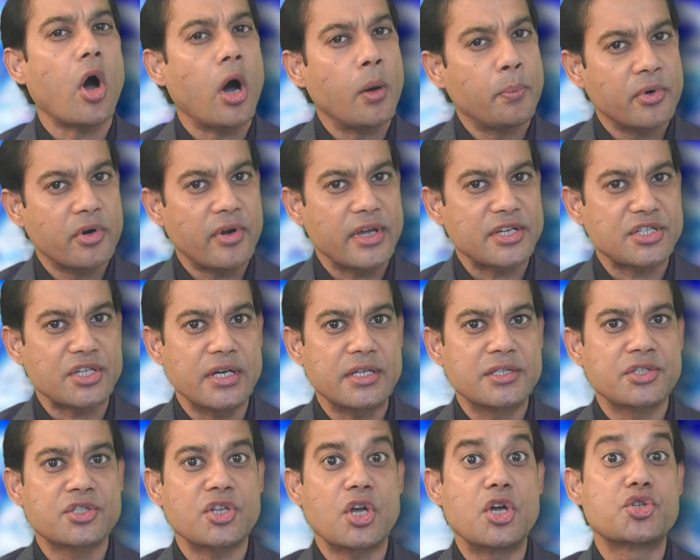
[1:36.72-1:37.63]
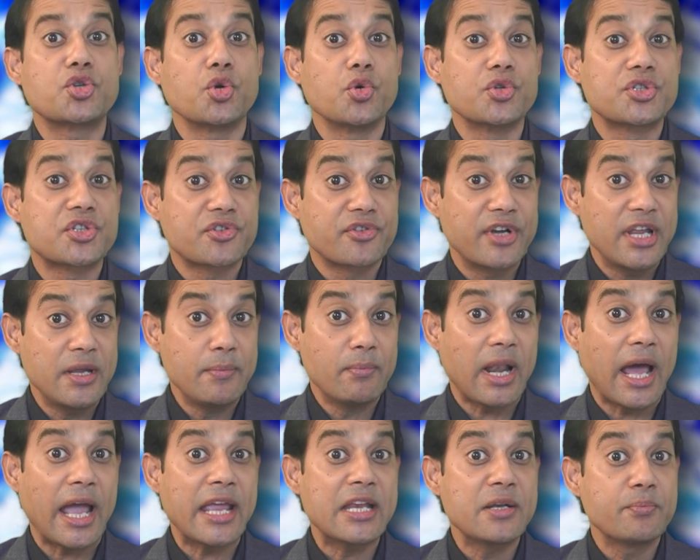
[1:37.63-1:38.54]
operations to
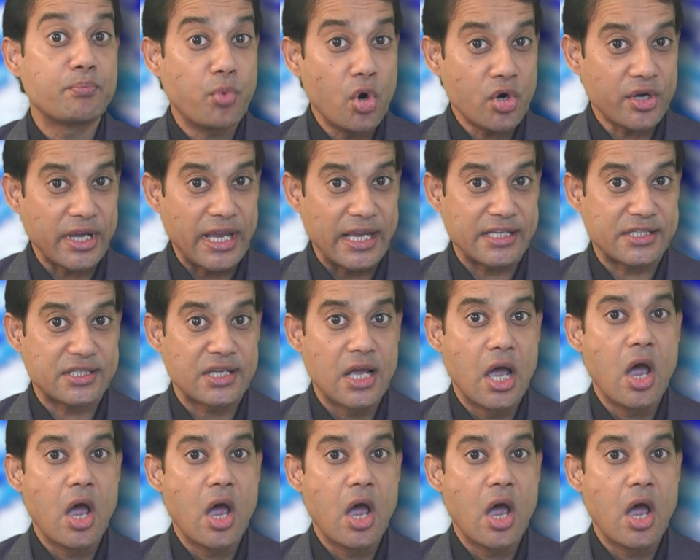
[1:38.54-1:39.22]
streamline bookings,